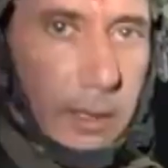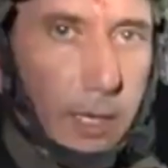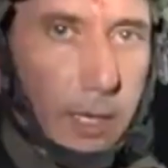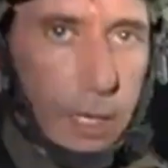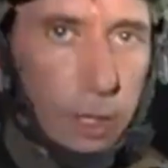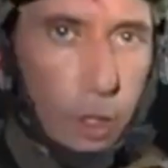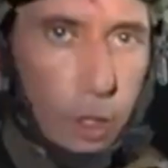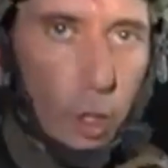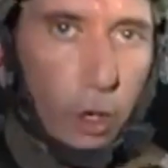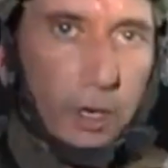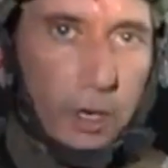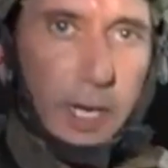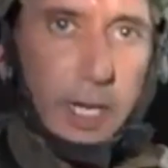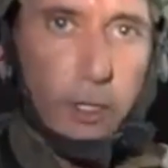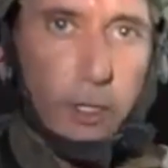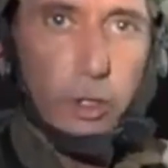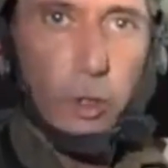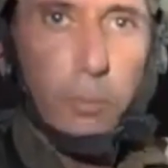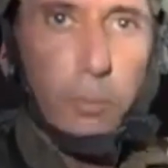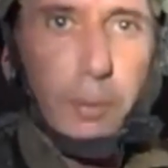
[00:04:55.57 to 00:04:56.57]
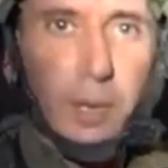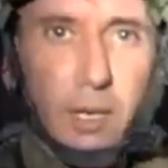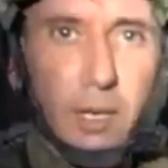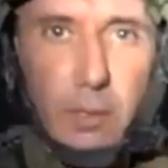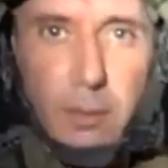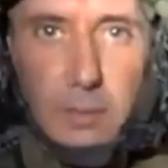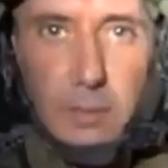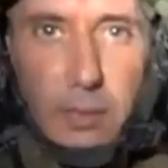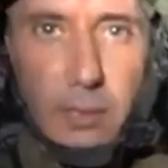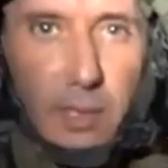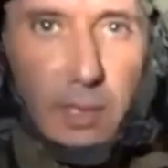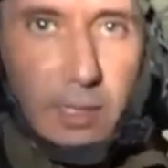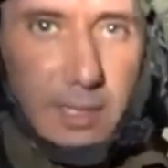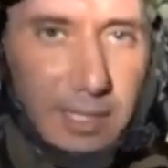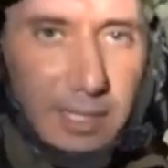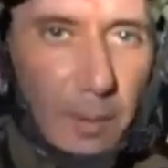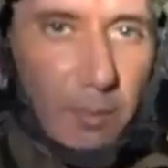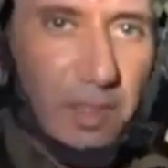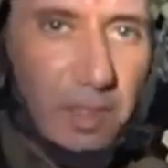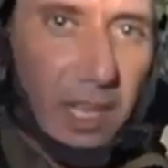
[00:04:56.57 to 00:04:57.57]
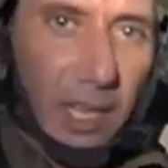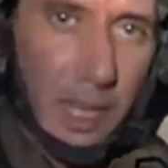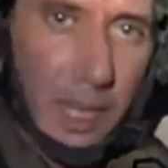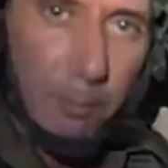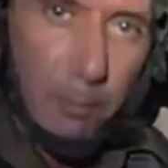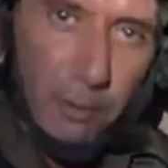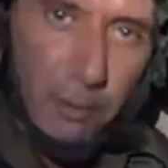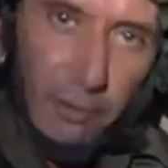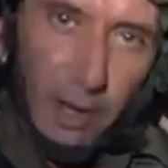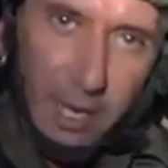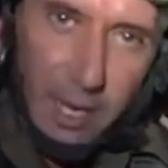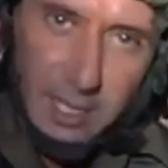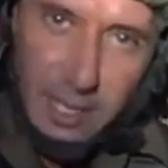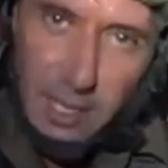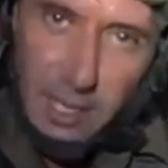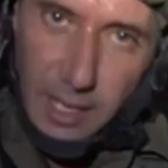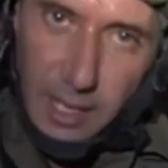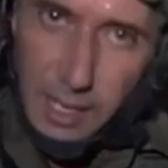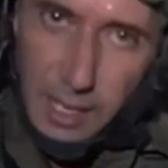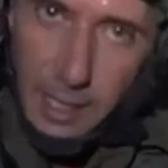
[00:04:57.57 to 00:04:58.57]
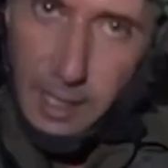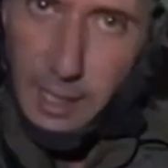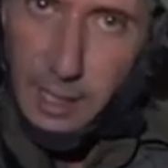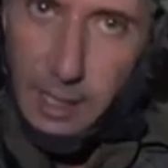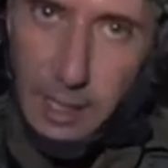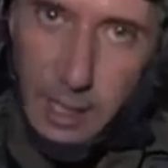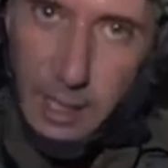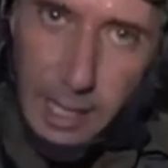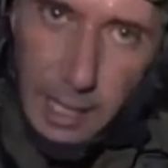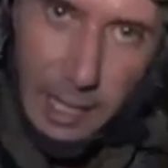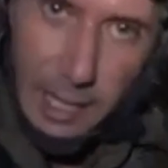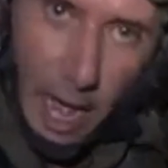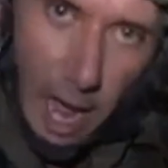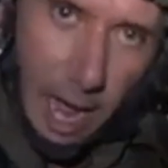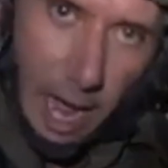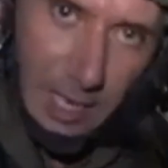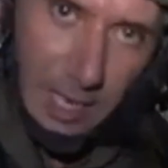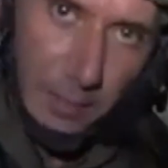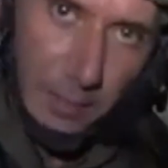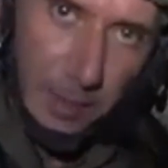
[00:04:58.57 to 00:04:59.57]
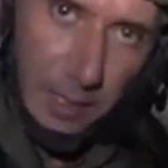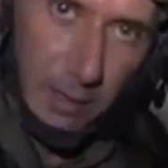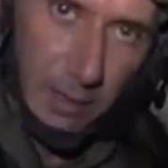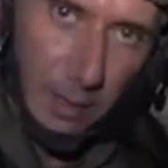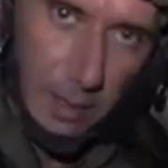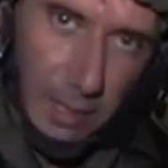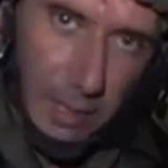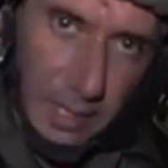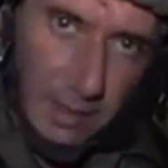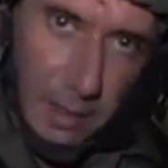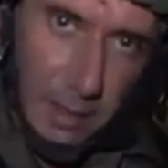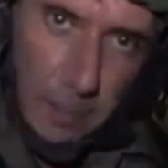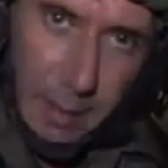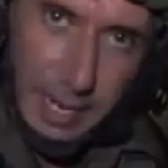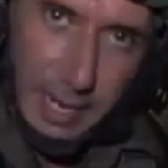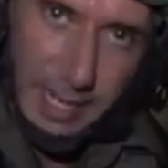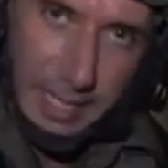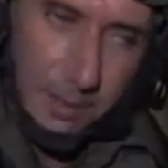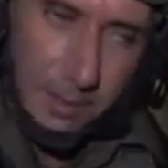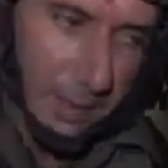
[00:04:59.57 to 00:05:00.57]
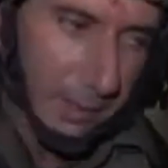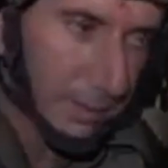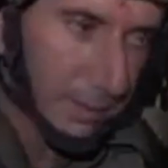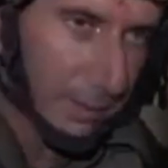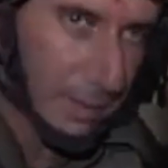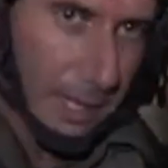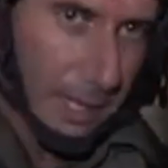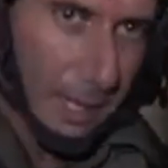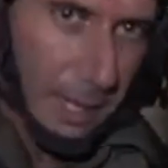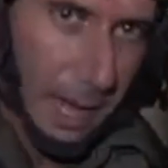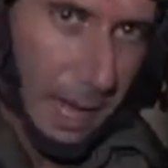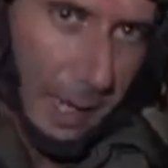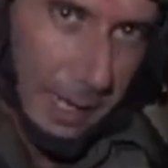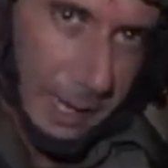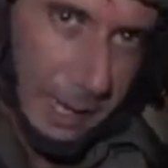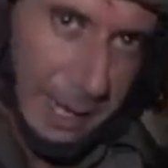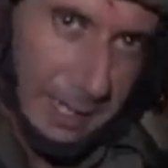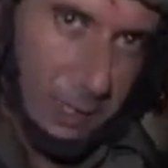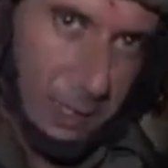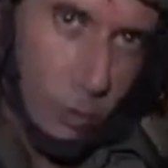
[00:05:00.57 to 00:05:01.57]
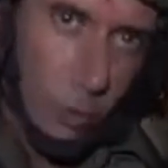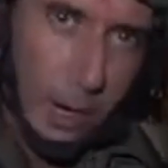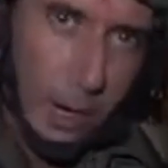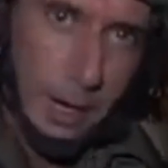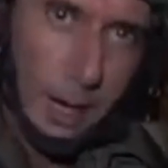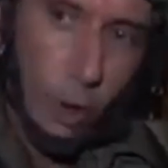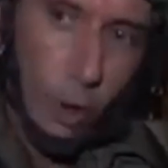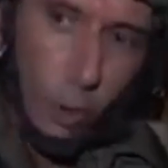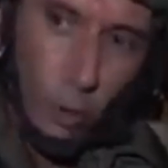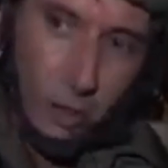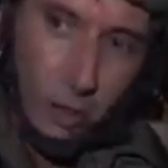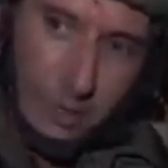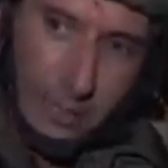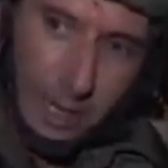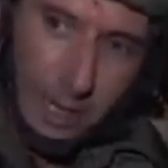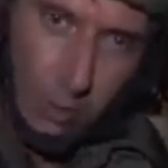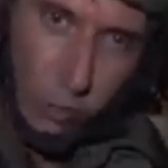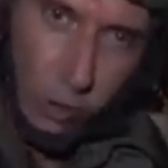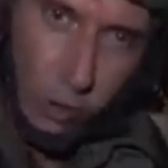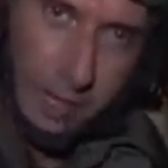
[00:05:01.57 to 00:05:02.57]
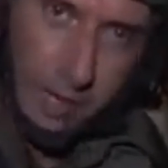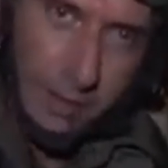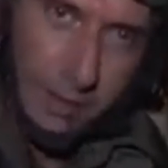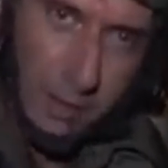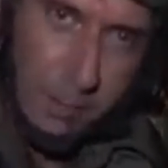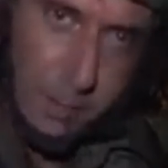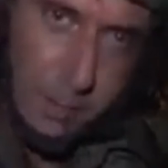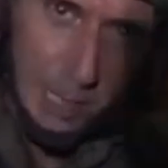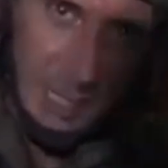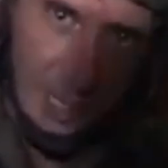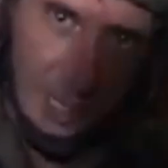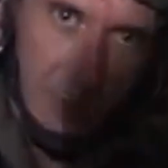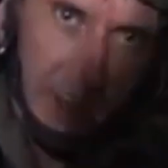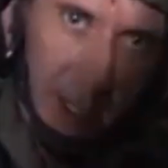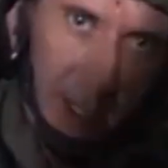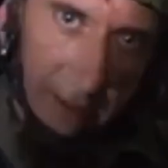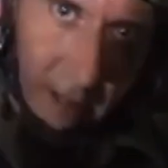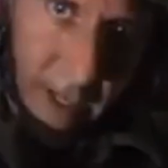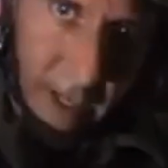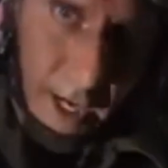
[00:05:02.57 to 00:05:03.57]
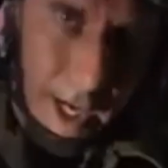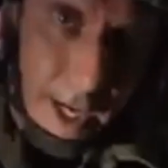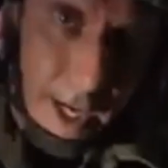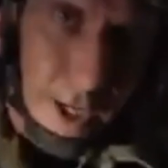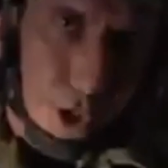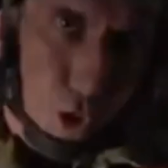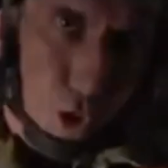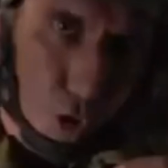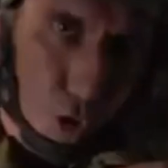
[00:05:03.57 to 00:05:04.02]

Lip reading: You don't need to build something improvisedly in a hospital in the basement. Unless you want to hold someone in the basement, you